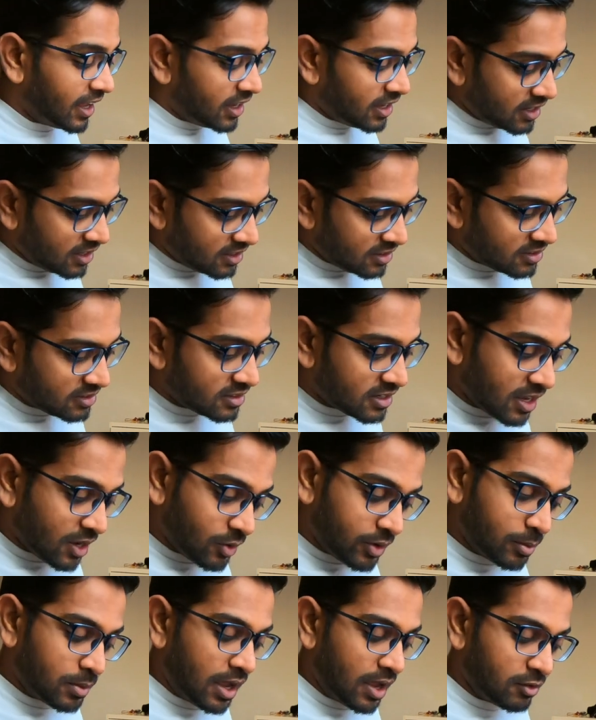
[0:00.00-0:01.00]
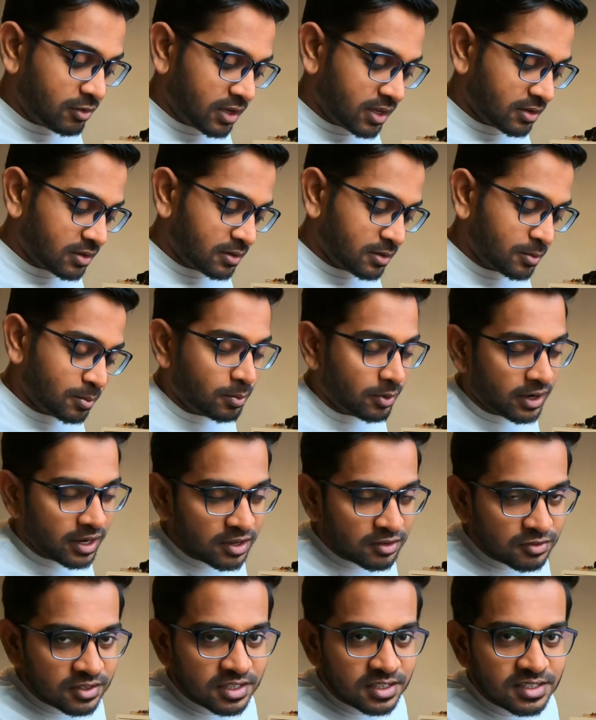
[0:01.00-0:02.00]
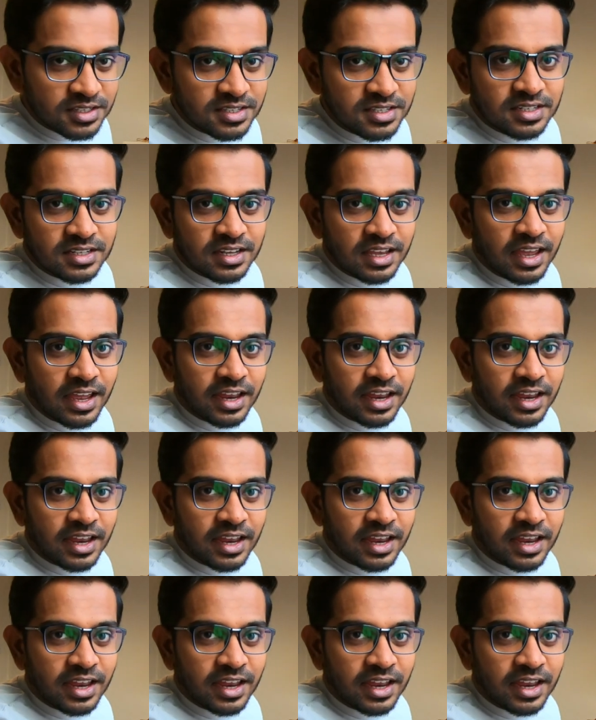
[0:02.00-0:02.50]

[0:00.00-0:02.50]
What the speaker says: And now I'm having breakfast,